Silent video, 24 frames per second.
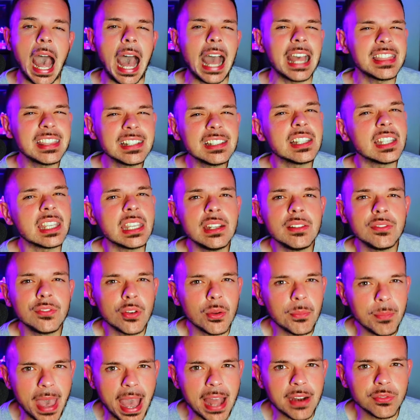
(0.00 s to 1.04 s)
I think the Heat
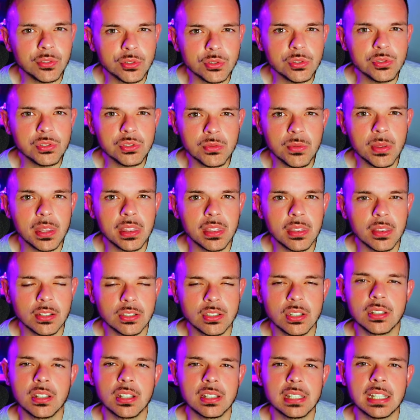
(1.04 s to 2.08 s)
feel bad for Drew Smith
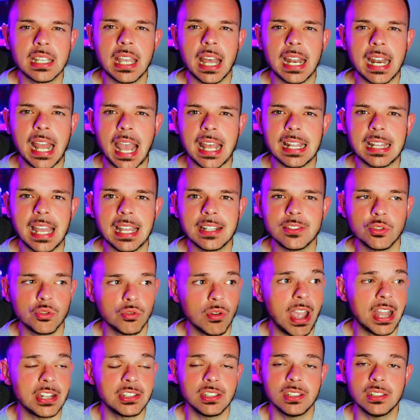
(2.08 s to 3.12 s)
just because he kind of had that
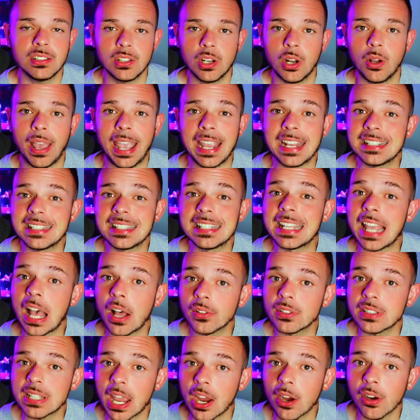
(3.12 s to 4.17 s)
tragic, you know,
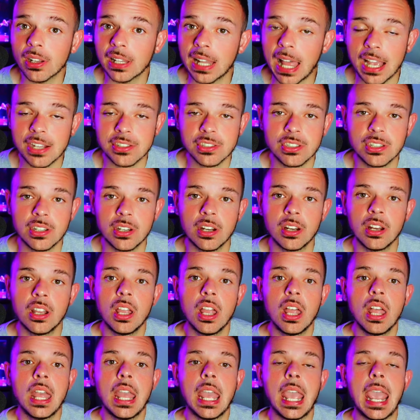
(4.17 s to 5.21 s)
ACL tear last year.
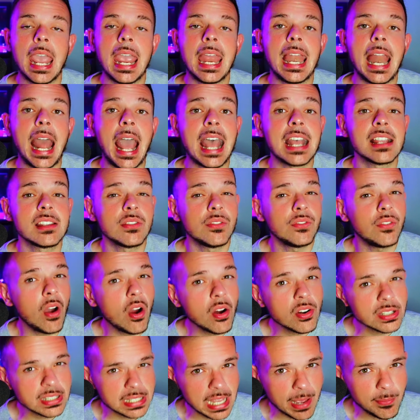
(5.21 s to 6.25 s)
And as
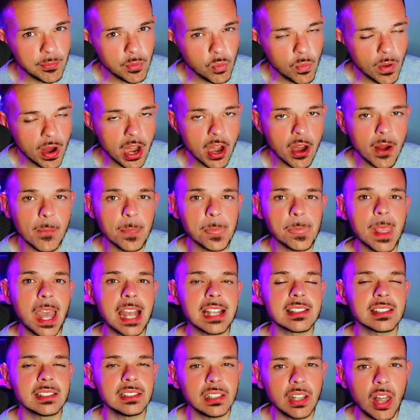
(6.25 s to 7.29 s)
far as I'm aware,
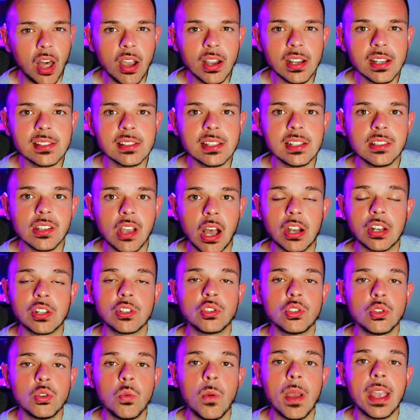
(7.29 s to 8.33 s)
as long as he's on a
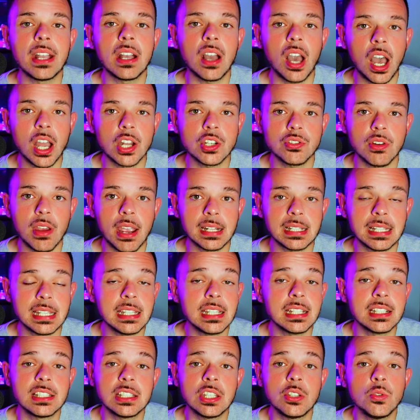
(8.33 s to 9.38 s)
two-way contract, he
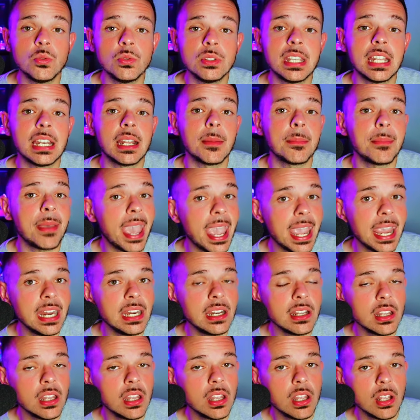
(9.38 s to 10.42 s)
continues getting
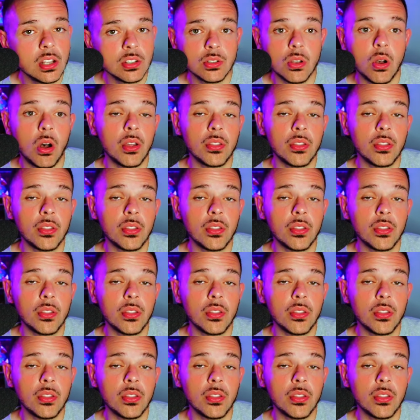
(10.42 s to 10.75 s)
paid. So